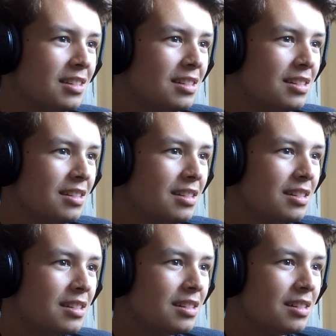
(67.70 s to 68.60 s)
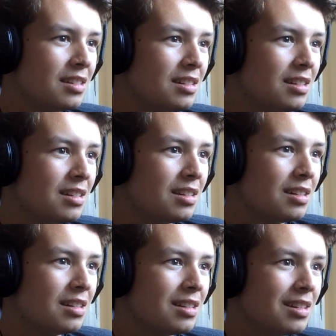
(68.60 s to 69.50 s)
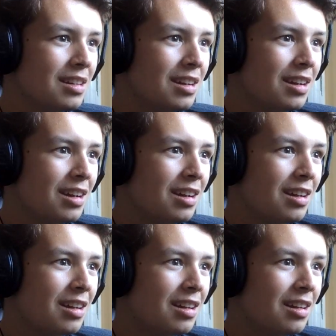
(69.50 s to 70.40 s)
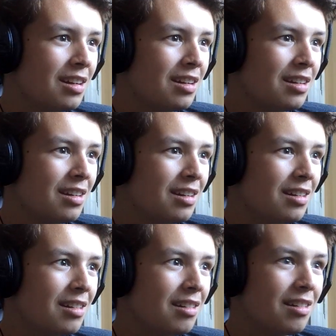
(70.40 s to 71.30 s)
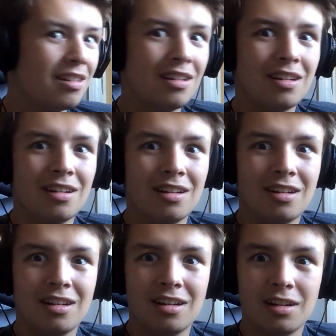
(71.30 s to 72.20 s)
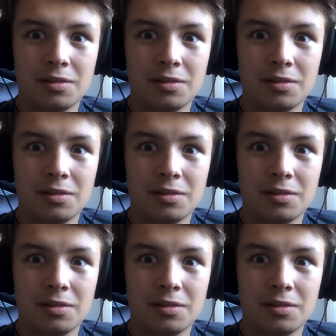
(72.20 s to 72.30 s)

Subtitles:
(silence)